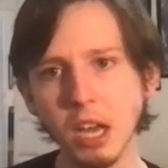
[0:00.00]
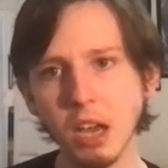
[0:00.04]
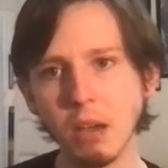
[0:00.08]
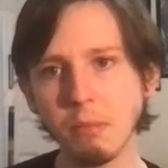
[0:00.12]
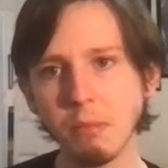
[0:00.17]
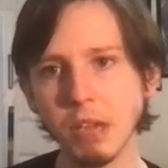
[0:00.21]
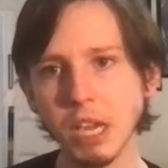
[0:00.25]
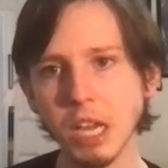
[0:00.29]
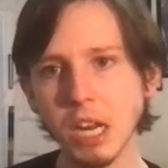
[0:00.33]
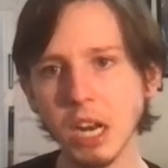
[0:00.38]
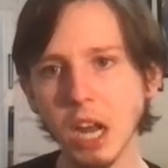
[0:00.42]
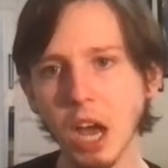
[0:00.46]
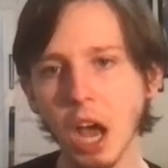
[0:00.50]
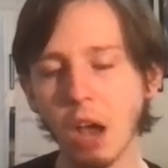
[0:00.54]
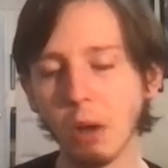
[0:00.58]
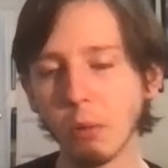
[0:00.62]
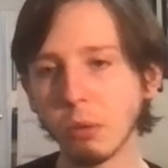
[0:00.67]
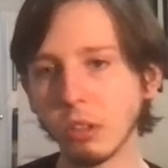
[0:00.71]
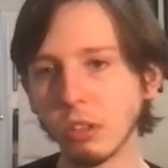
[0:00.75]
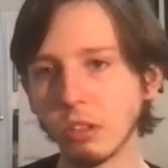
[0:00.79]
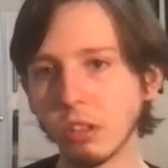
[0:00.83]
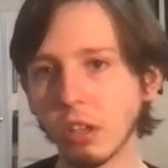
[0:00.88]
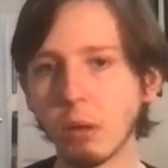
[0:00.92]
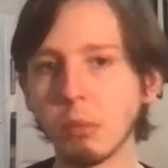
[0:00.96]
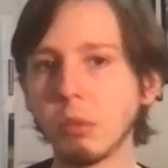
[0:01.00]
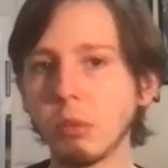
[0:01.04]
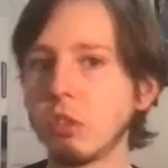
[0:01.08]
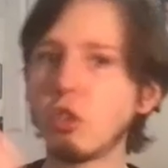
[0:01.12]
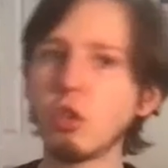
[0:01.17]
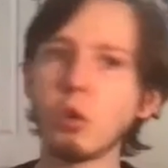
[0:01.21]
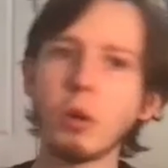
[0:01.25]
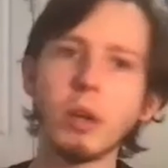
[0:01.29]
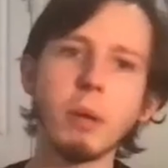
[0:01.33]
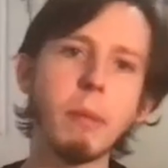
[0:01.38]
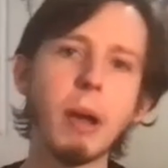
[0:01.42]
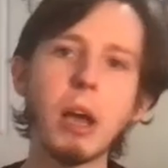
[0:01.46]
I mean, I was
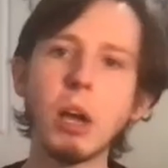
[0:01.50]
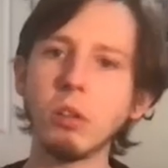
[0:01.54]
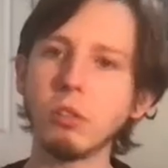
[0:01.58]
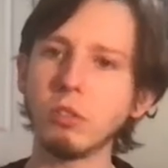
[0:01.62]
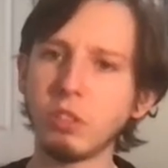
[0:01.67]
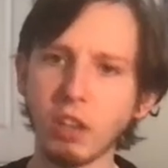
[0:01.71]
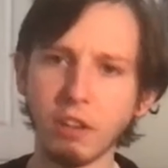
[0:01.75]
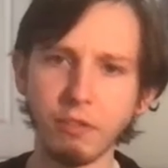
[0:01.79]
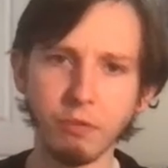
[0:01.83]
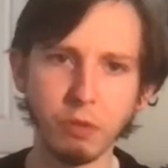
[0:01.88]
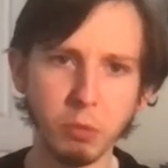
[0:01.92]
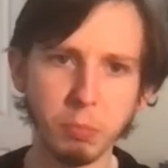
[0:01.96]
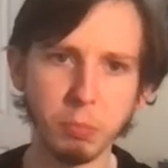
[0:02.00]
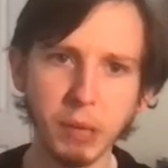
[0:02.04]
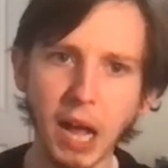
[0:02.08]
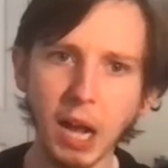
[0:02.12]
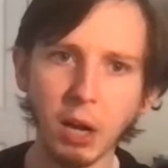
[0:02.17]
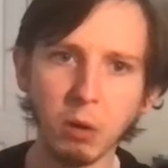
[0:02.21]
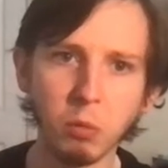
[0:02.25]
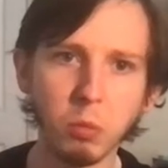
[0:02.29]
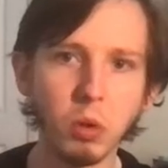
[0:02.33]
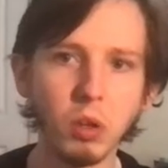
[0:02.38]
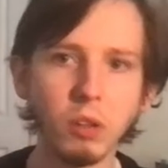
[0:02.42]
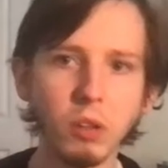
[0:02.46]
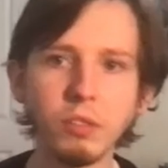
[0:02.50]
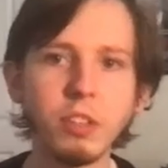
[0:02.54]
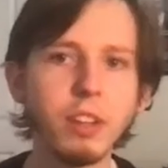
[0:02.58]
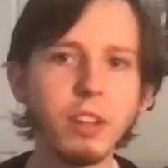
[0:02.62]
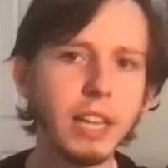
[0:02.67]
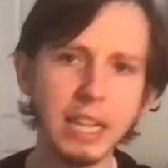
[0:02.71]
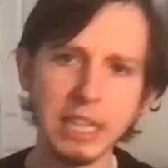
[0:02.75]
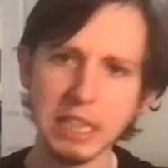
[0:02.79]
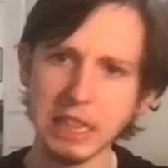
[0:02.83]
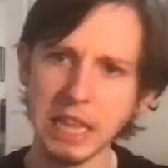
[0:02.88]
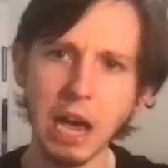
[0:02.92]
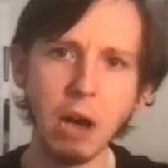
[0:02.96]
doing my own stuff with Black Wolves, and
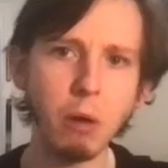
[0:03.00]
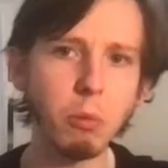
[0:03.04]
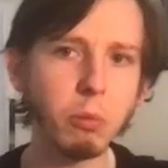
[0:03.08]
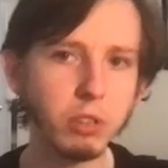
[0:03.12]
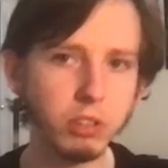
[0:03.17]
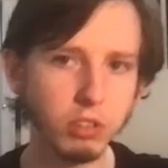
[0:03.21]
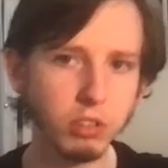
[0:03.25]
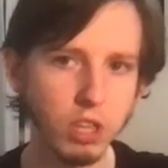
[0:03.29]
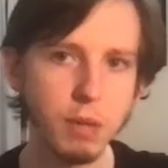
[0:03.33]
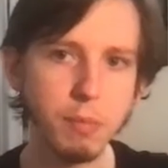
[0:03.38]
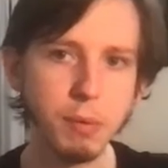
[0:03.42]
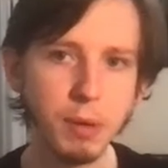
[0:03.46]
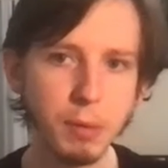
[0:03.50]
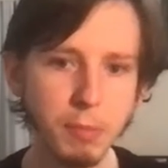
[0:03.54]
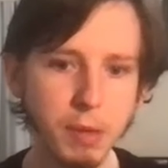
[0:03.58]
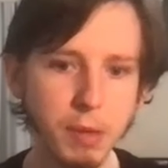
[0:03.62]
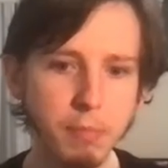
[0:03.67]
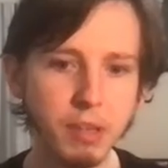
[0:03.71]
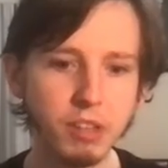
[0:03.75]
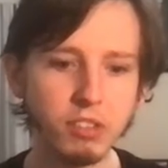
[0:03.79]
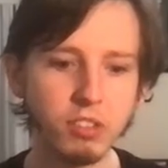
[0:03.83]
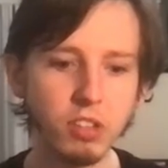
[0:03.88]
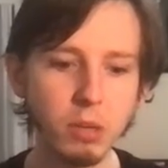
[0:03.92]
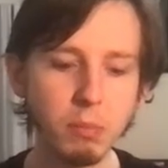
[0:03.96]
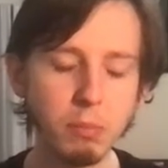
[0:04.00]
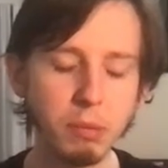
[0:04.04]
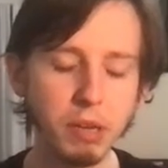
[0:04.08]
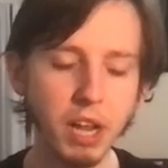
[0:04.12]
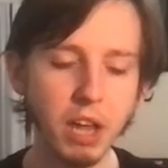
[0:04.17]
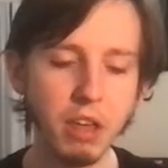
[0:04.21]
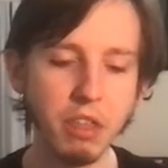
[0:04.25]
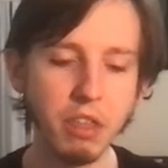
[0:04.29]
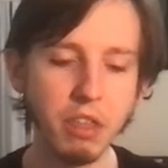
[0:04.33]
like that was keeping me busy, but I